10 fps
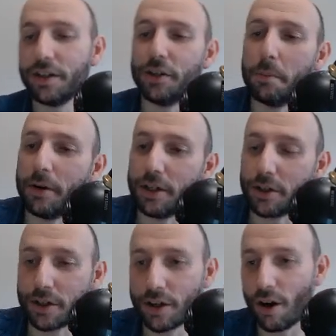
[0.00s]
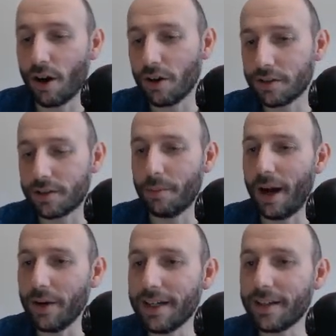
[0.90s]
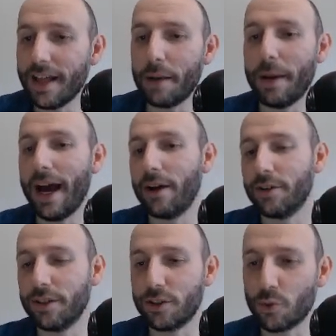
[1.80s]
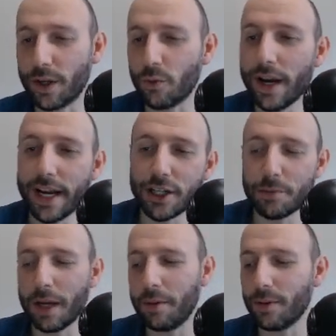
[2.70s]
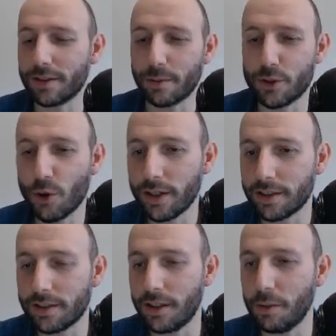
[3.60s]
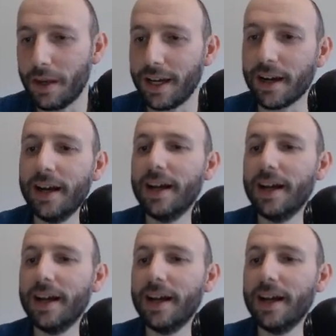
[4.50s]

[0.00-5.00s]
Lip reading: You put your cards somehow into that pattern. It's rearranged, maybe with some choices that you make.